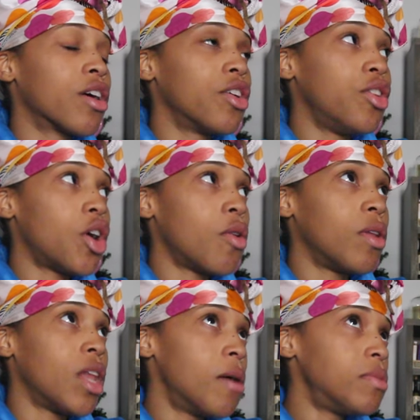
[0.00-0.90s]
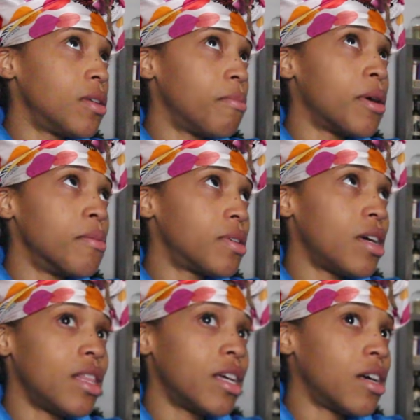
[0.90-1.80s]
you know, lumps and bumps
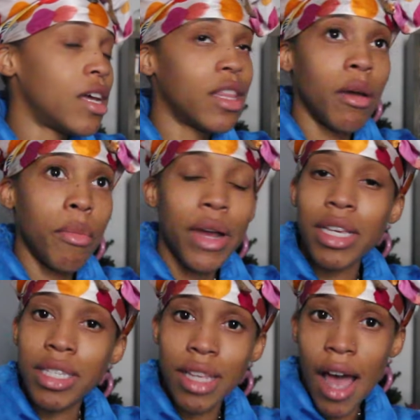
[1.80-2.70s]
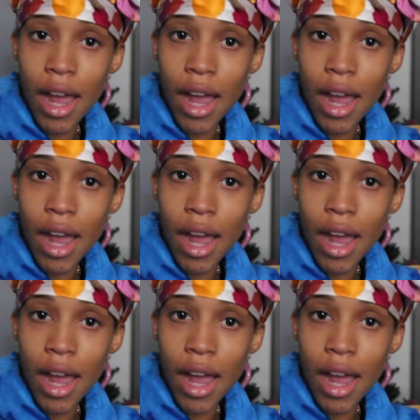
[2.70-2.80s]
in their in their breasts.